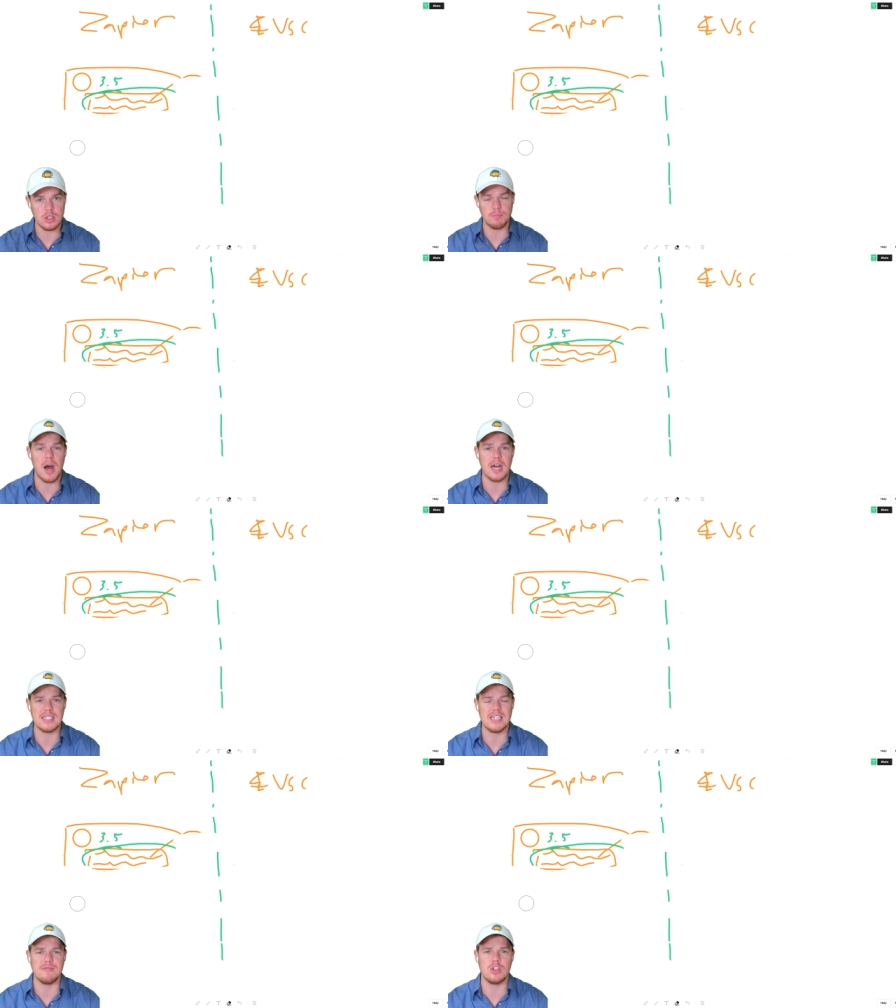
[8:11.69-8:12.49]

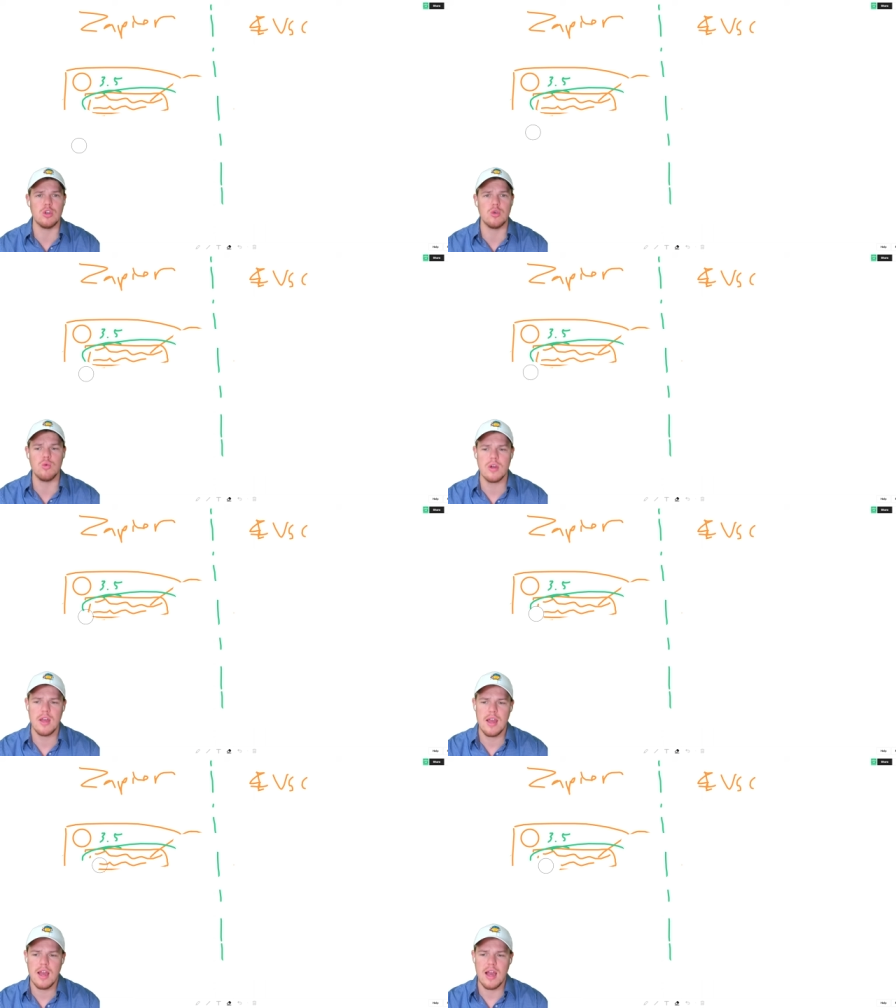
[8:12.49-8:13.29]
positive two,
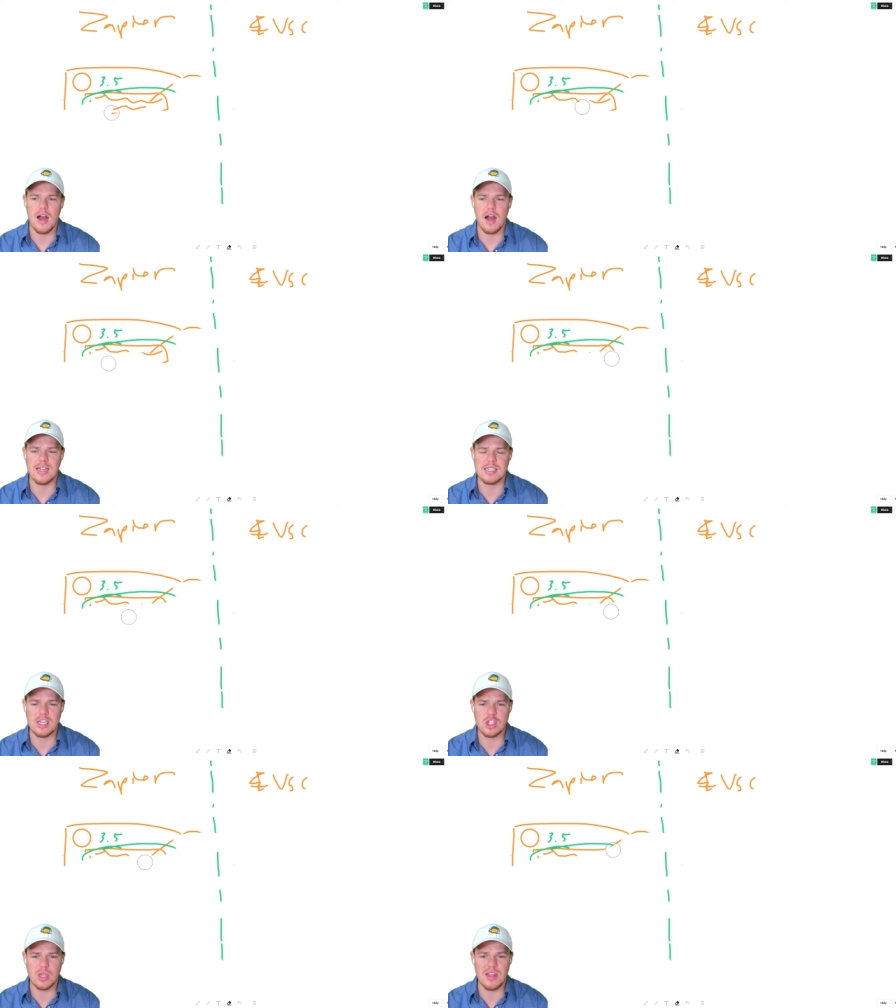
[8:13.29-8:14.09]
uh,
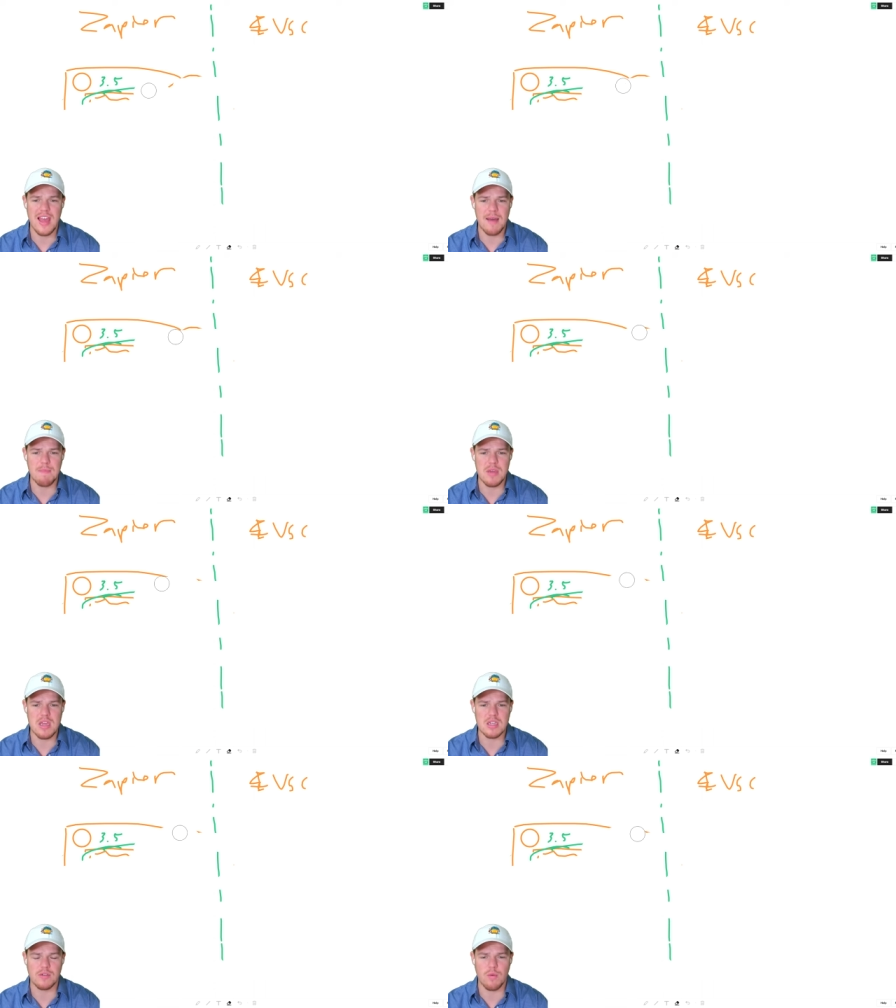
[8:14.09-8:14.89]
essentially that
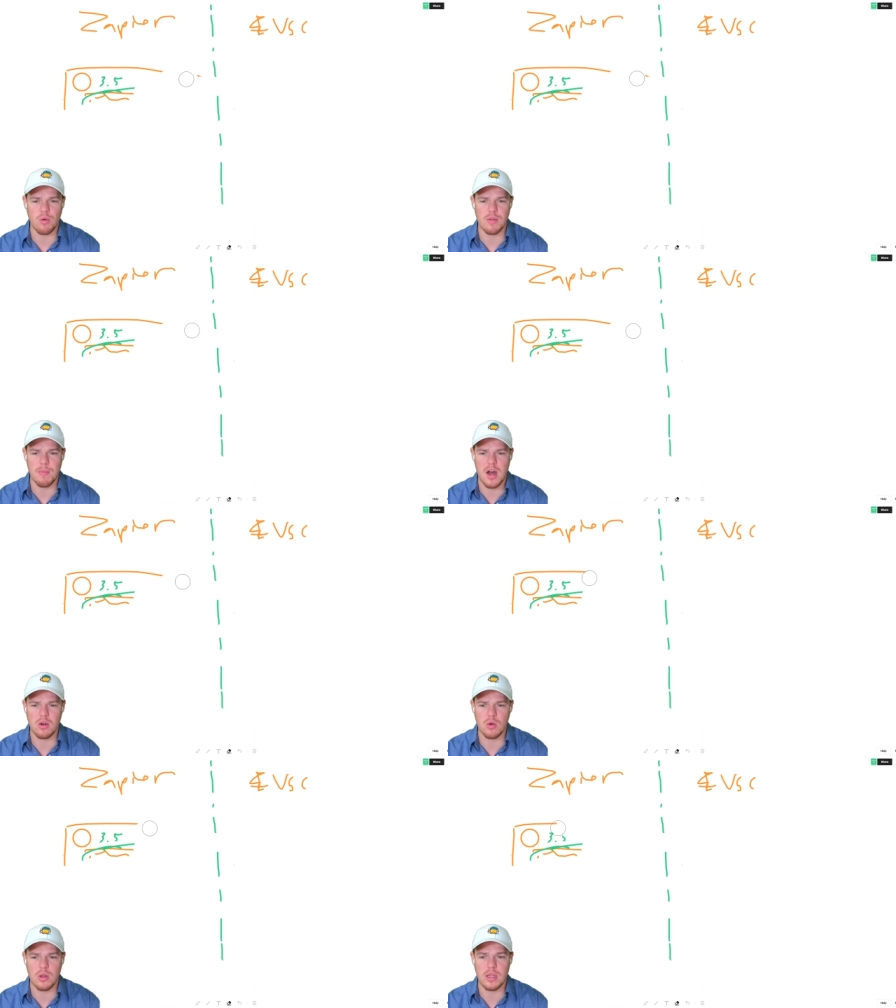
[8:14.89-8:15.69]
means for the
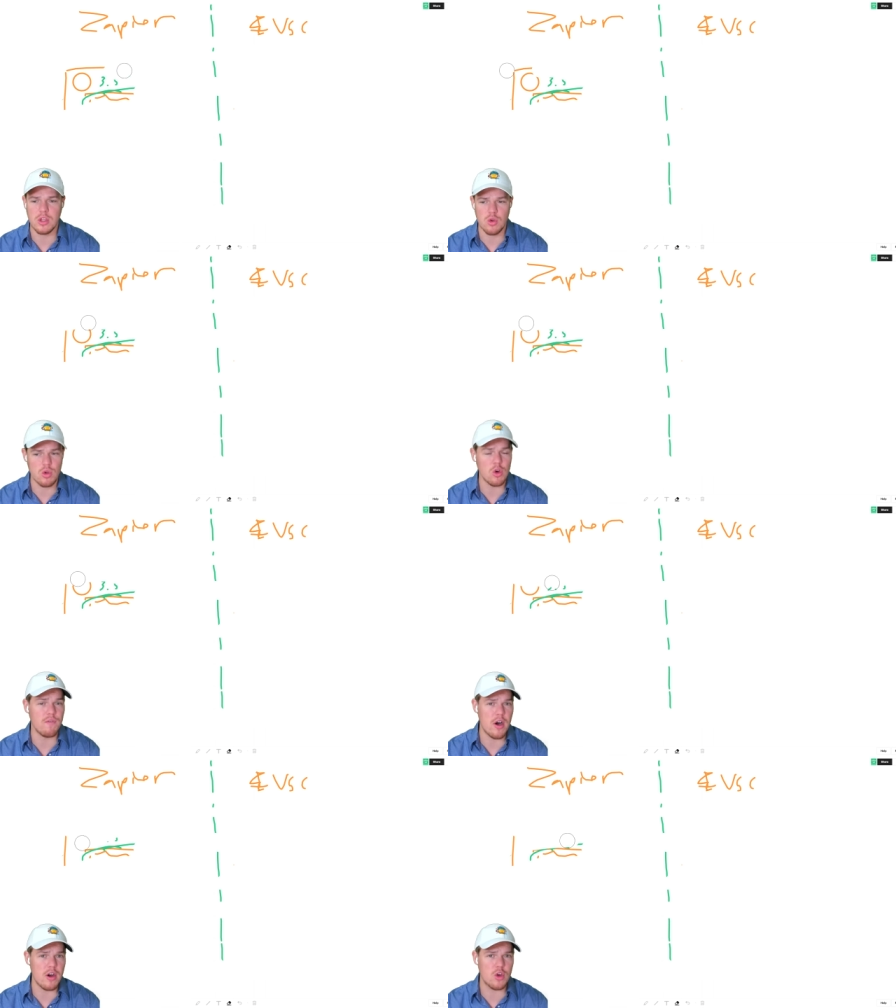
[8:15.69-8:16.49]
model, you can go
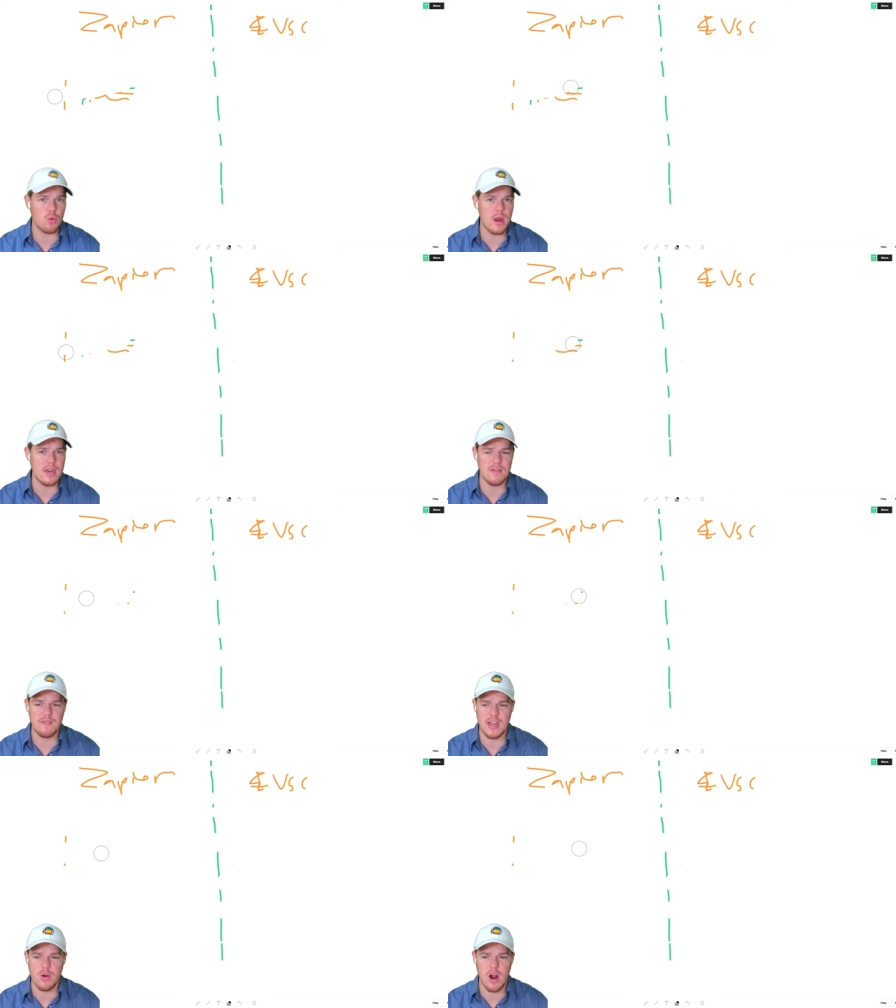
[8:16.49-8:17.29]
very creative
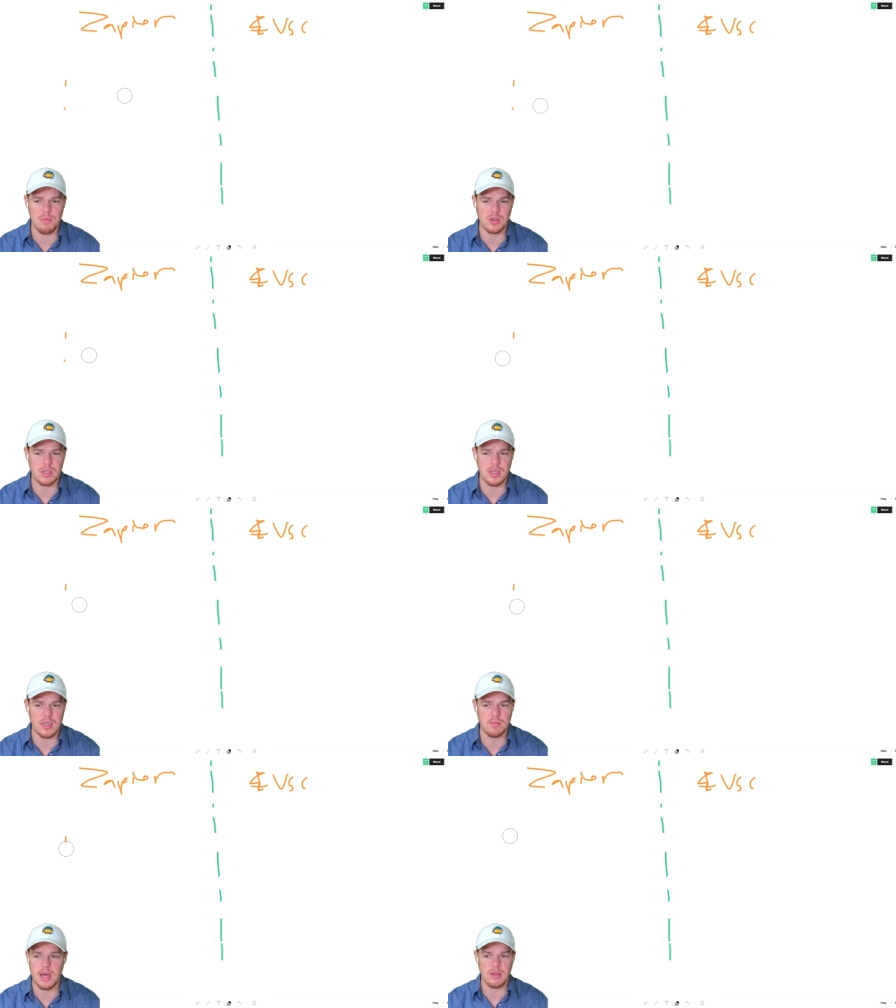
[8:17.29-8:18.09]
and your outputs can
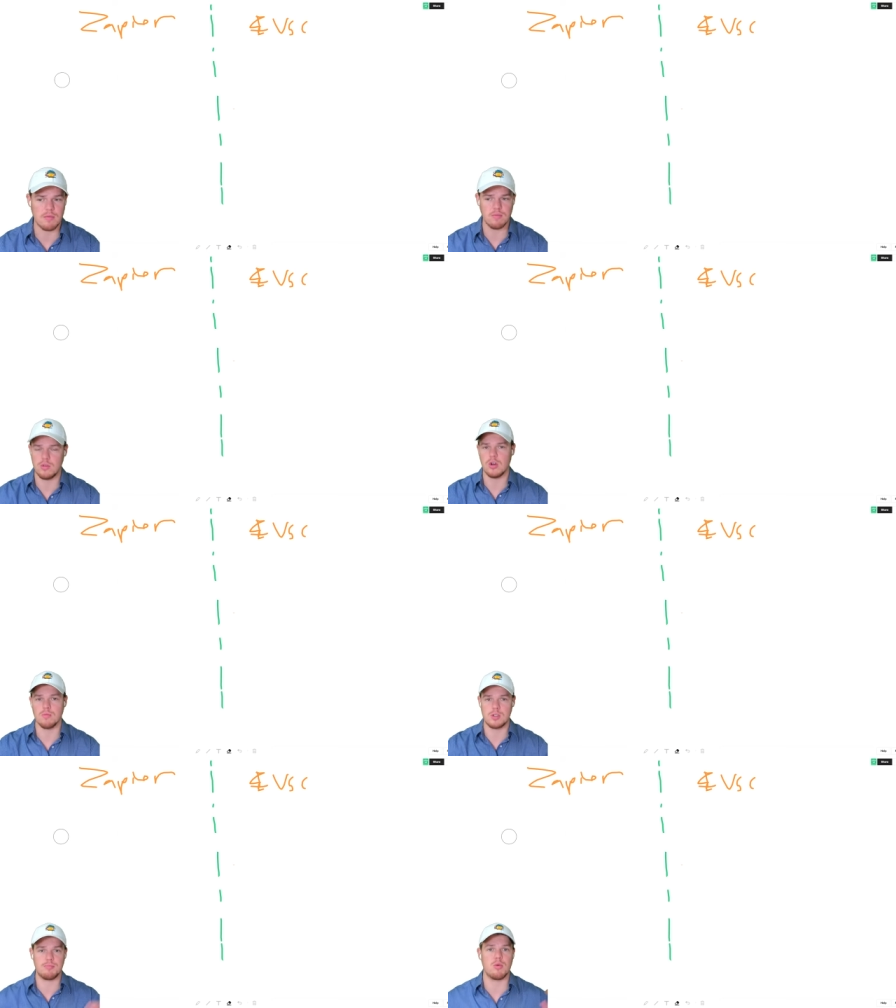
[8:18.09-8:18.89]
get like, you know,
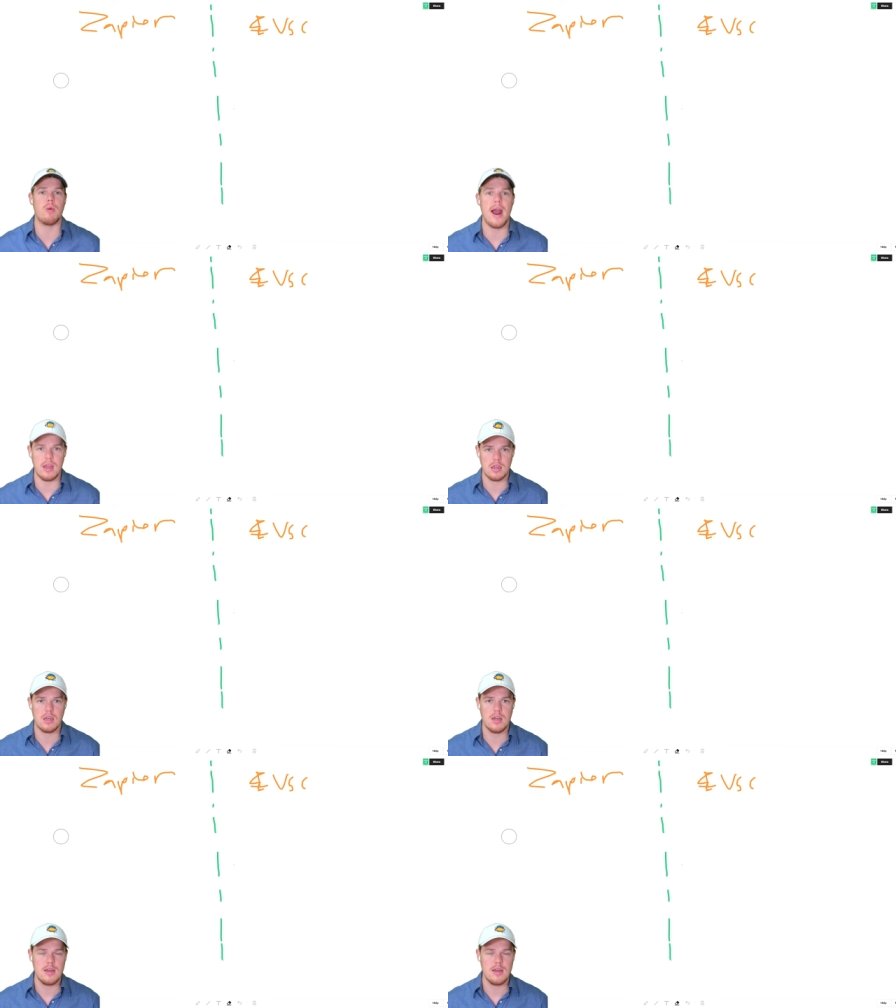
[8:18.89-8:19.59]
sporadic.